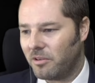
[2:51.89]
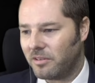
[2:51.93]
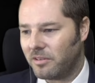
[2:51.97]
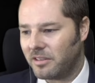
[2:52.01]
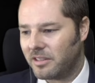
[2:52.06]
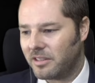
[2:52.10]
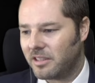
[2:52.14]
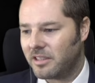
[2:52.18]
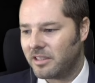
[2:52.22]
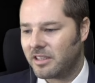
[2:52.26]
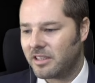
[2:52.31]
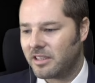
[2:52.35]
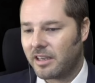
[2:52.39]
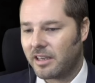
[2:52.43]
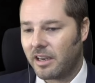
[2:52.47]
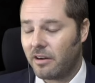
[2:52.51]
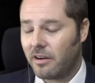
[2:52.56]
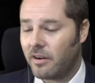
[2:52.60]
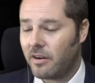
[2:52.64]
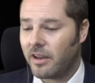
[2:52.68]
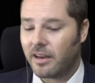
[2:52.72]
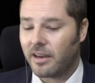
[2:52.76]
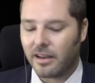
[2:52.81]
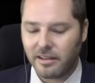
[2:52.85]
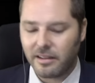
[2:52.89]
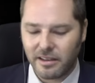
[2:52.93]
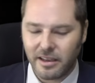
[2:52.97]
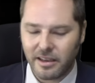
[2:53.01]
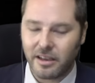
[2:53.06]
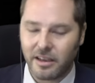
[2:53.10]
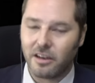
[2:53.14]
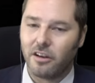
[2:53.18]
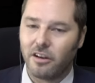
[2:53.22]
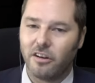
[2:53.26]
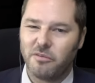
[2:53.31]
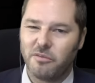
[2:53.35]
This is scary. And I think a
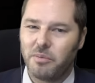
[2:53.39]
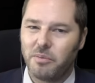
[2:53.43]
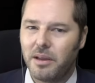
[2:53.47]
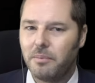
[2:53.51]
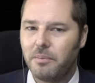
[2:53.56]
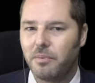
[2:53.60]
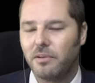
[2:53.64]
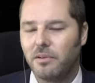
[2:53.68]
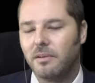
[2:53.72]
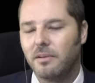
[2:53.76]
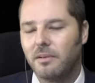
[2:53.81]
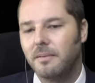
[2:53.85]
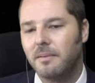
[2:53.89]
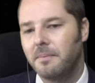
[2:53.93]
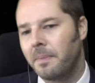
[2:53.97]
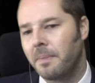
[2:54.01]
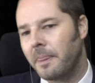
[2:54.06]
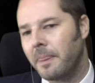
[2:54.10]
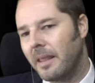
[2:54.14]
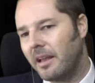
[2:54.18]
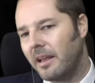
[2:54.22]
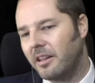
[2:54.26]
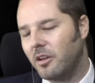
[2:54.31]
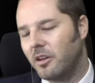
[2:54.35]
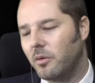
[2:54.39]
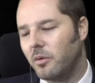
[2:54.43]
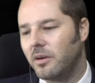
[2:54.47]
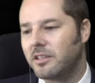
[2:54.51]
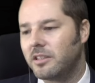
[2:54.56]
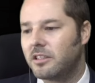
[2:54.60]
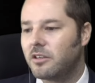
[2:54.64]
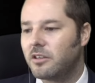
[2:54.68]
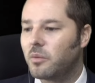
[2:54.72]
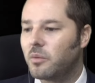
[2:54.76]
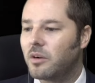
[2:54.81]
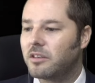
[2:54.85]
lot of people in the
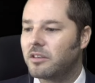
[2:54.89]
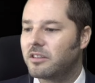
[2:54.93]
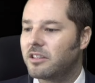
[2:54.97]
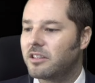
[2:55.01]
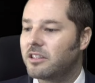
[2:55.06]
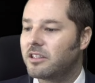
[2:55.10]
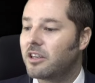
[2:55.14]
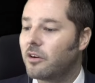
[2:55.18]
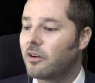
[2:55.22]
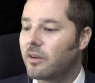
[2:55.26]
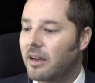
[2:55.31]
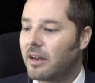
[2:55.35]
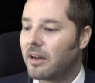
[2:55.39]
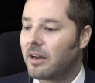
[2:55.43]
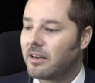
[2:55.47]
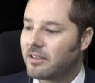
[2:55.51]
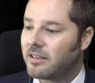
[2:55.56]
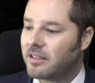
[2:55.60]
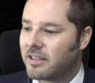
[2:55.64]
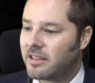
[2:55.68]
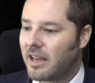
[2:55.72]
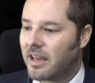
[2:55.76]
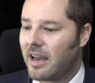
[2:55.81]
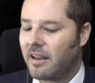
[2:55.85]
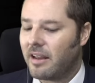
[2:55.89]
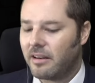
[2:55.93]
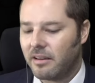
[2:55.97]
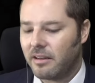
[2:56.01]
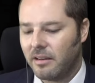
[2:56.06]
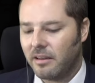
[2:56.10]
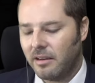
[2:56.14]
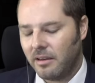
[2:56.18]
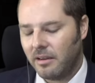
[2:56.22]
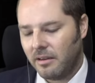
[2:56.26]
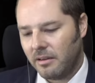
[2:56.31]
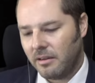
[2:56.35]
Western world just don't understand
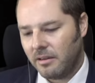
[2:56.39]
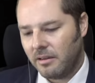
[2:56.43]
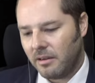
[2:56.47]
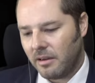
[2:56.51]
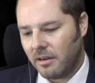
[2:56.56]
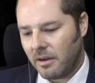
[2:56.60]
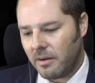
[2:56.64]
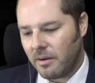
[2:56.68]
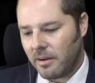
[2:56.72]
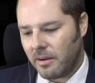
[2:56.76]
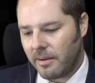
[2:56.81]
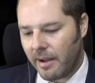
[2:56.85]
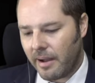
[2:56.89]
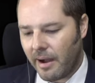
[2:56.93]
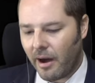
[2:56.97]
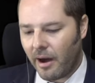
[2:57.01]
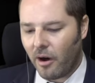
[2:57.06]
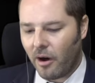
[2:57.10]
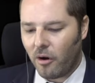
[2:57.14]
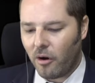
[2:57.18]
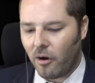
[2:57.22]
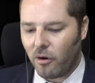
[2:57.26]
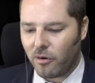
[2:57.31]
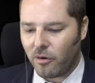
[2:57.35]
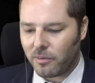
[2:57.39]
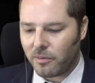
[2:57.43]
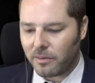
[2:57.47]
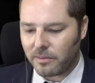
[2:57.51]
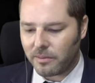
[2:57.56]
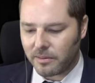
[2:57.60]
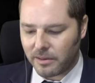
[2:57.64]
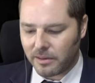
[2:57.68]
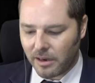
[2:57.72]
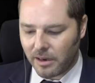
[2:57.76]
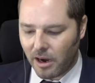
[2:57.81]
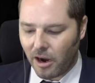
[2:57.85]
how
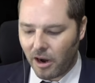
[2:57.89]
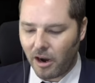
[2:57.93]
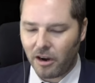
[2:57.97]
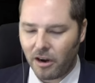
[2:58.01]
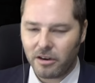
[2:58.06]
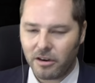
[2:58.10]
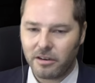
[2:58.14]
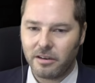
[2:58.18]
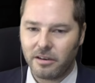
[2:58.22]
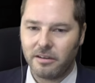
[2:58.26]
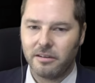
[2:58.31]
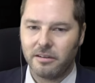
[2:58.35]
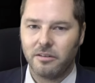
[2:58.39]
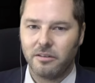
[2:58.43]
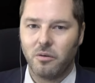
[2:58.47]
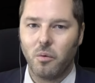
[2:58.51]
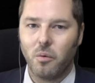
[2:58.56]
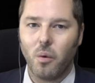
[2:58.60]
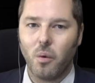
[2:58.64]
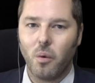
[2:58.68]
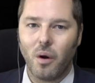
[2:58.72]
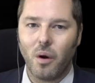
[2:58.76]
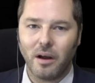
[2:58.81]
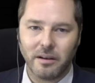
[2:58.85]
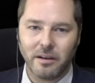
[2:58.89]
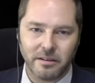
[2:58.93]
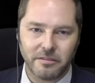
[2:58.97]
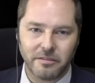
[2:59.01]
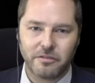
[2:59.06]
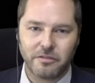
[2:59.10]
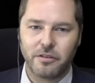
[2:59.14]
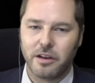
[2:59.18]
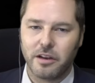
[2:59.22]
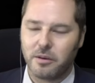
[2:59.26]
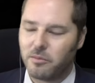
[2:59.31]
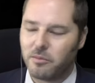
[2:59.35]
hard won
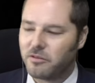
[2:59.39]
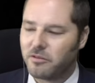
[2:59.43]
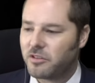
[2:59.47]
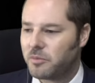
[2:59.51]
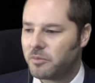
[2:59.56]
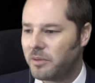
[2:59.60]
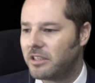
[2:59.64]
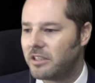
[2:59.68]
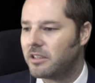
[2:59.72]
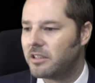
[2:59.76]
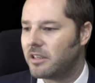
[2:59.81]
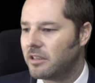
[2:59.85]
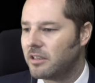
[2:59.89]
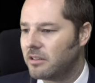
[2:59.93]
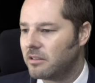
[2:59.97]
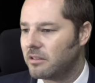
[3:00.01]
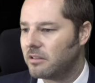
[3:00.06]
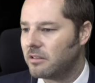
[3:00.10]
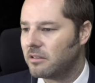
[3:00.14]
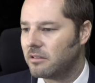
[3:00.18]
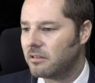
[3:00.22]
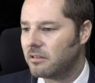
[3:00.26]
freedom of speech is,